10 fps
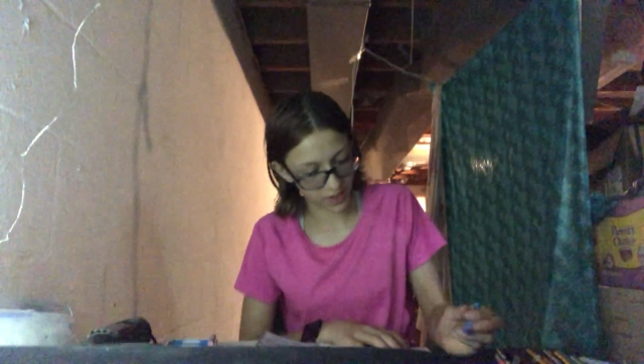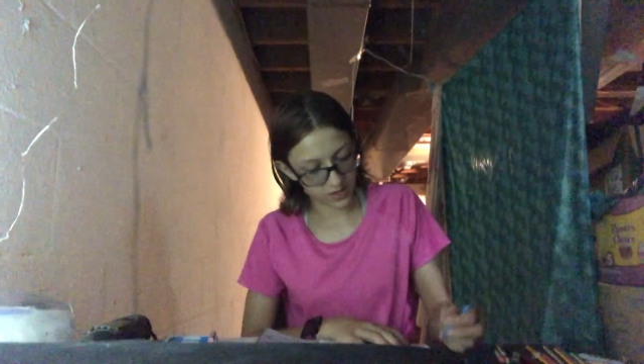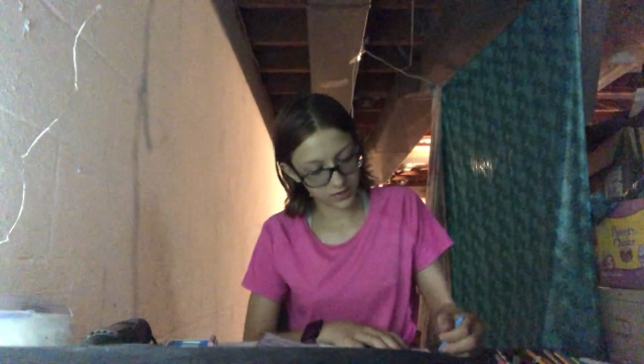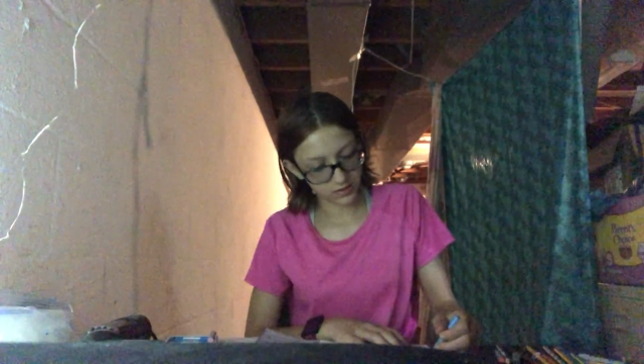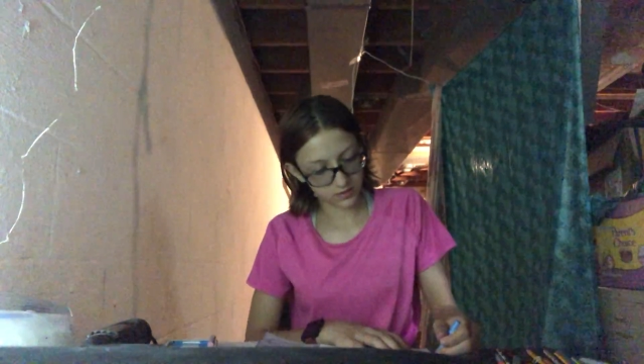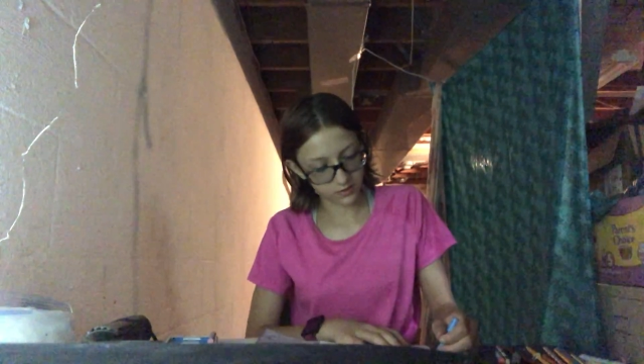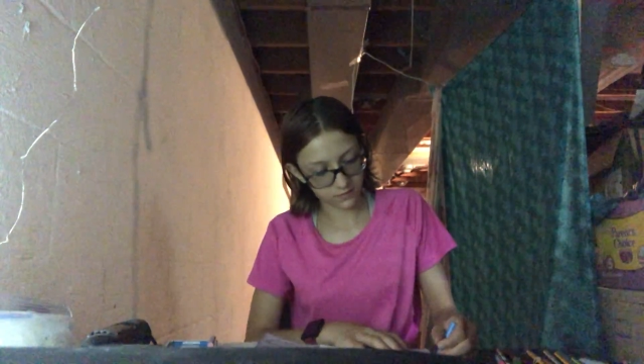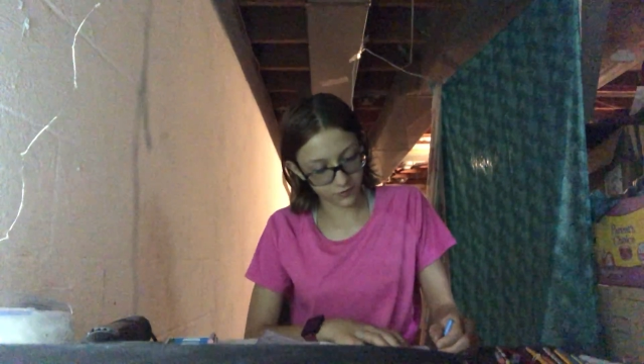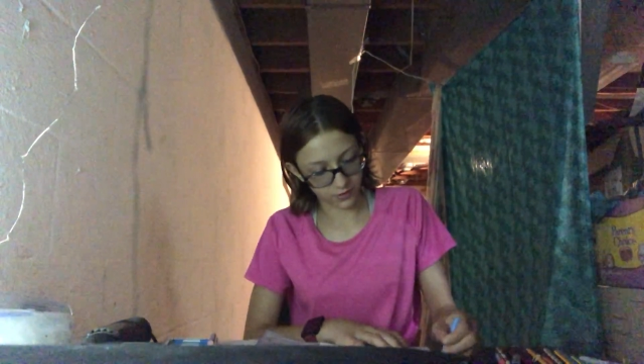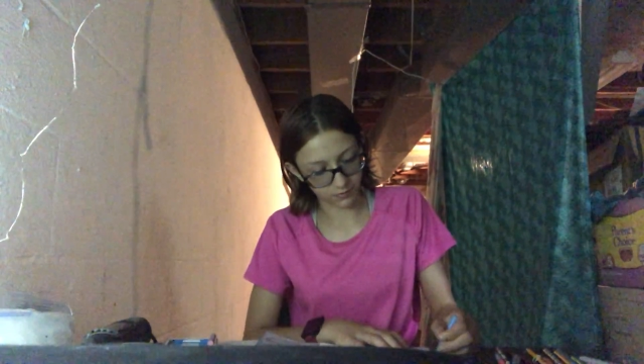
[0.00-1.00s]
paint
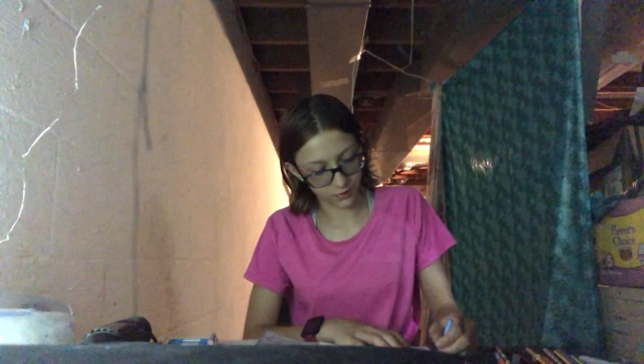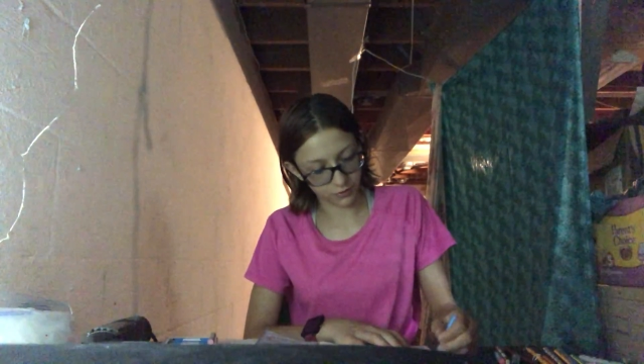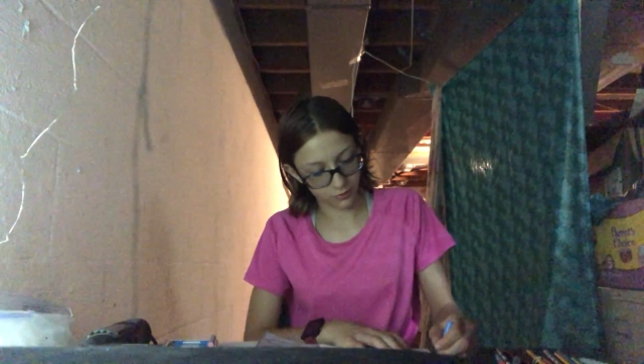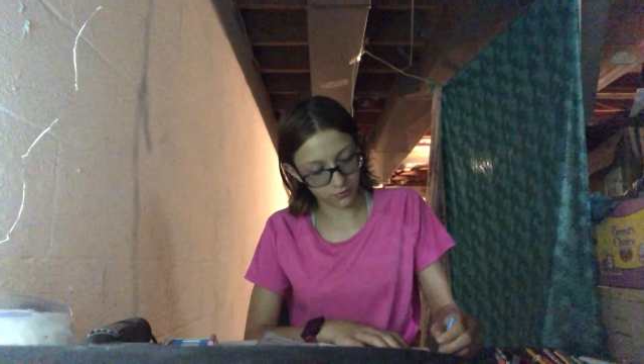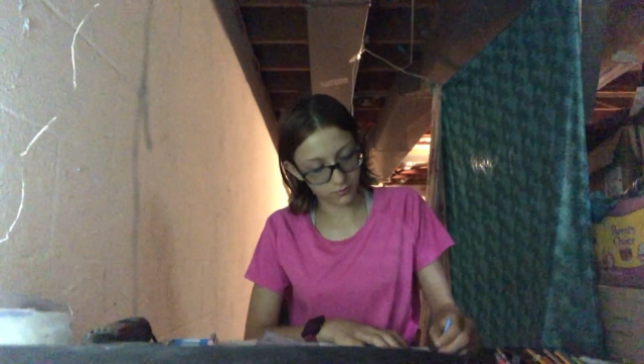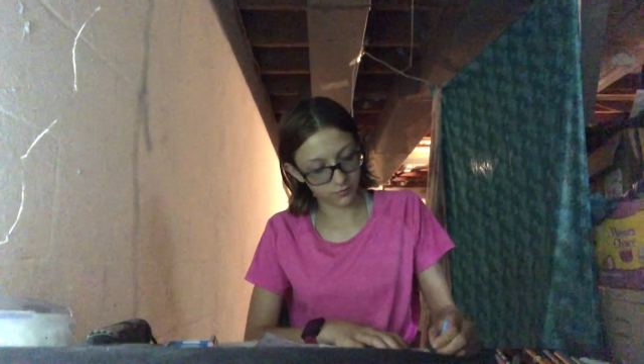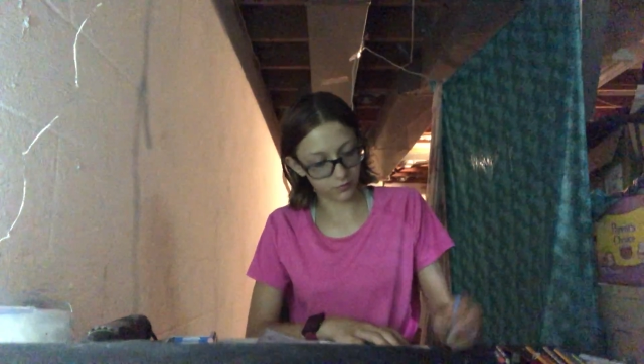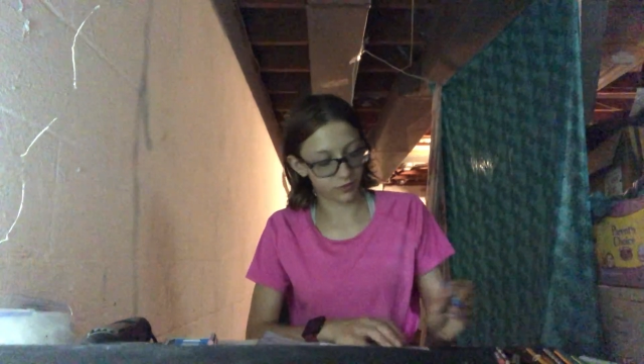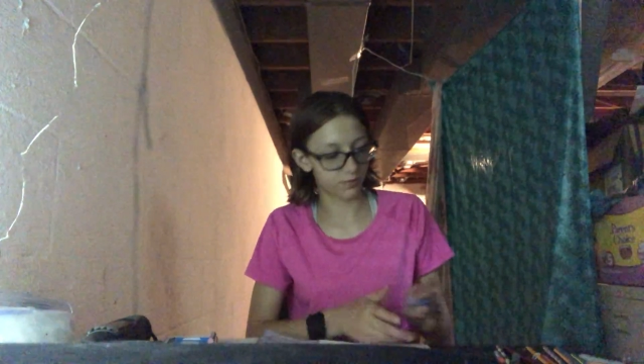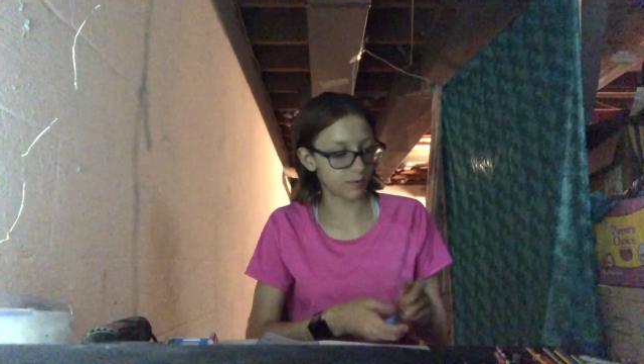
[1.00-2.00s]
for the blue,
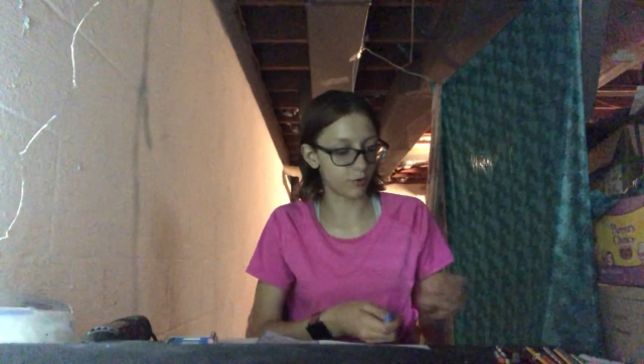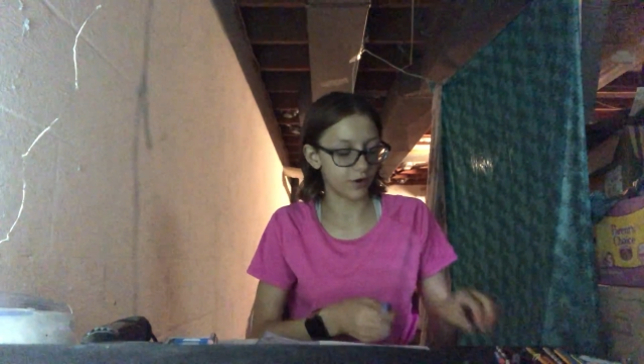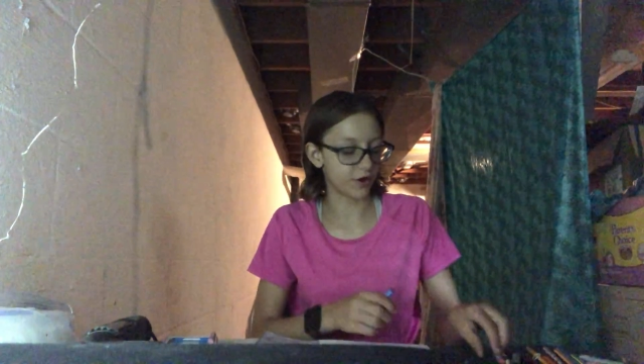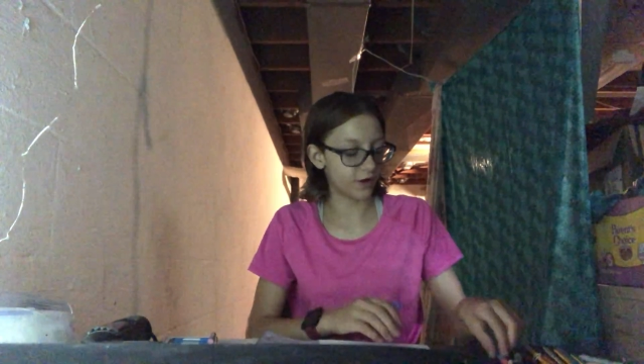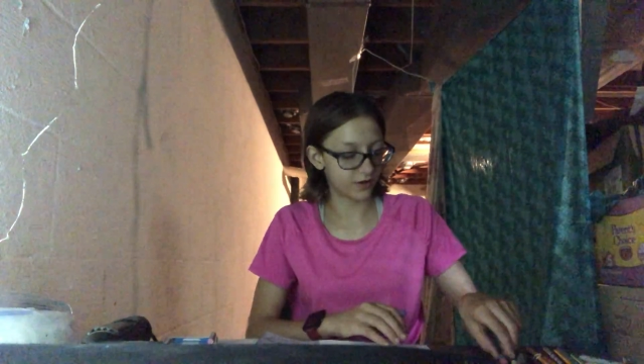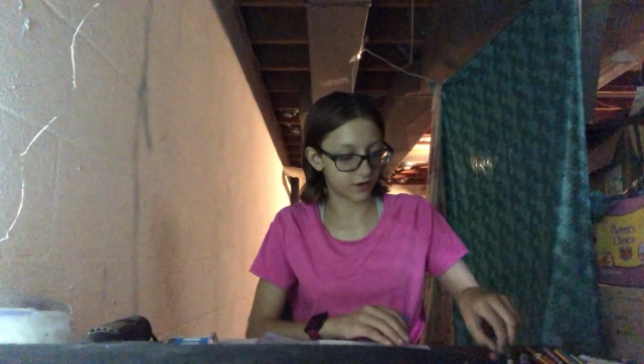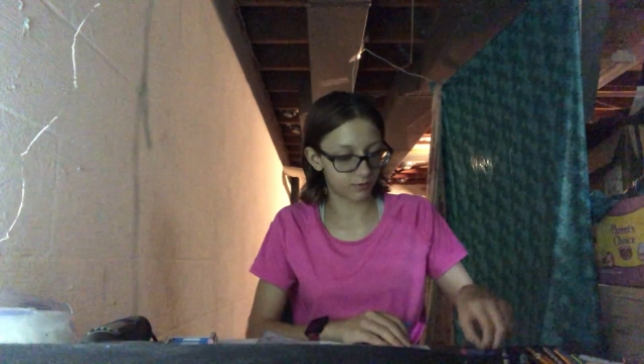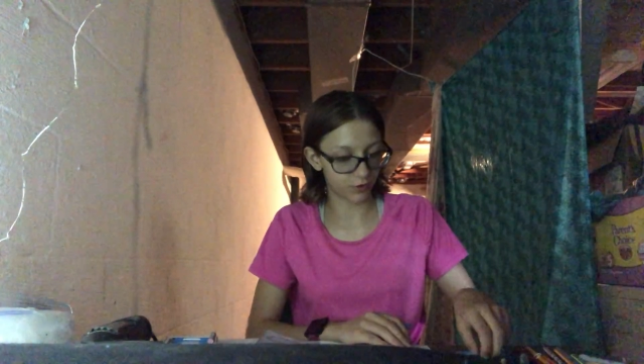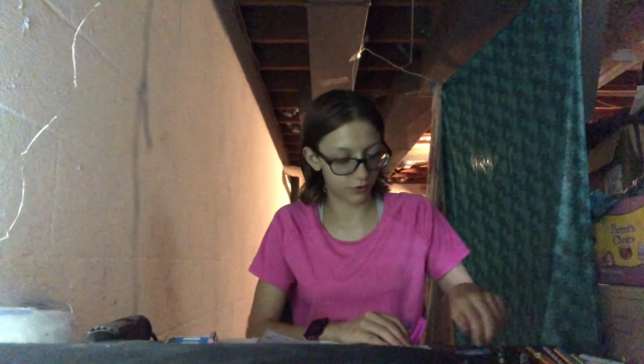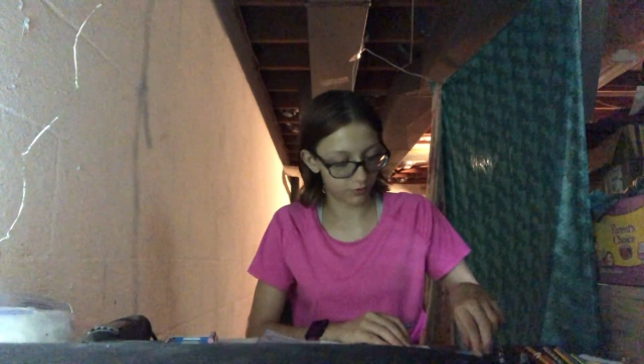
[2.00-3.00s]
the purple area, not
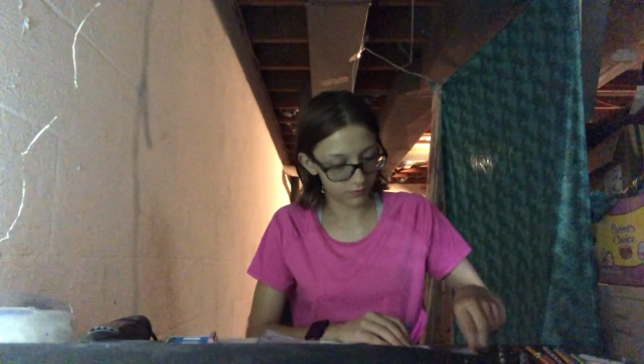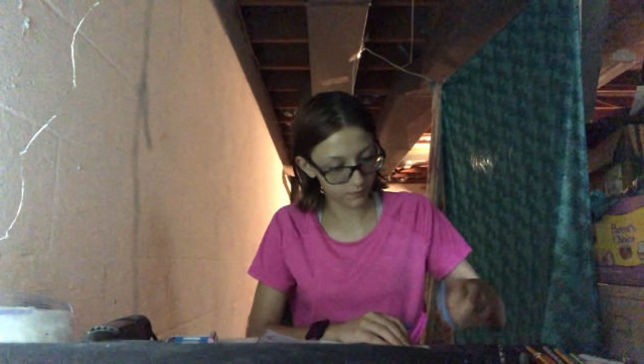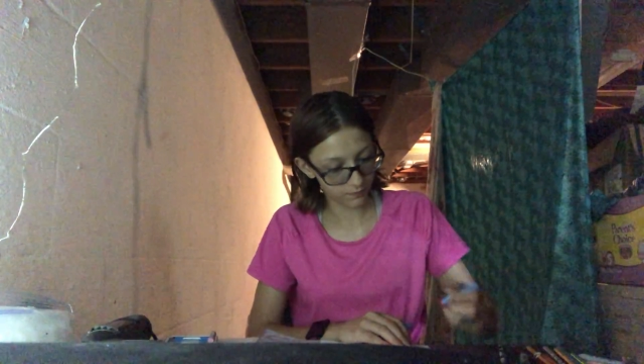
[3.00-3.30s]
the blue.